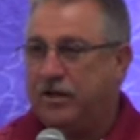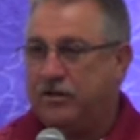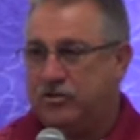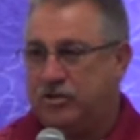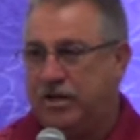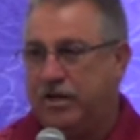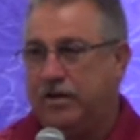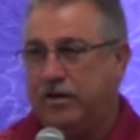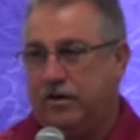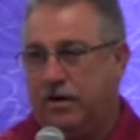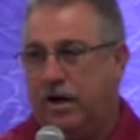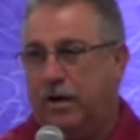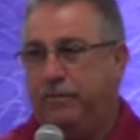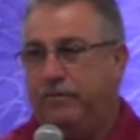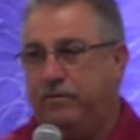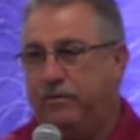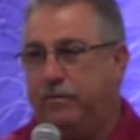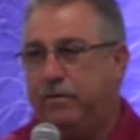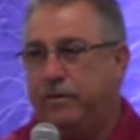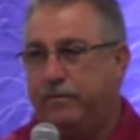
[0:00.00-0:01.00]
of like Tigger. How
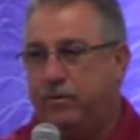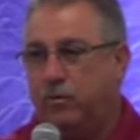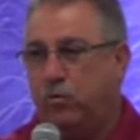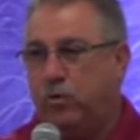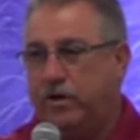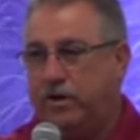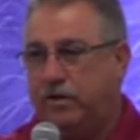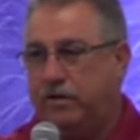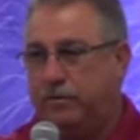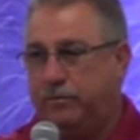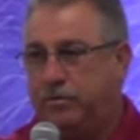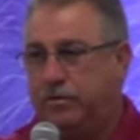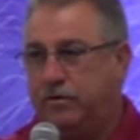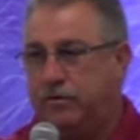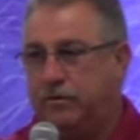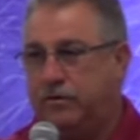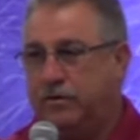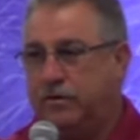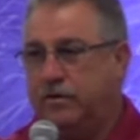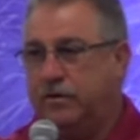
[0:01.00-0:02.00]
many of you remember Winnie the
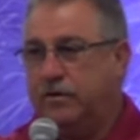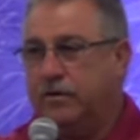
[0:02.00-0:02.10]
Pooh?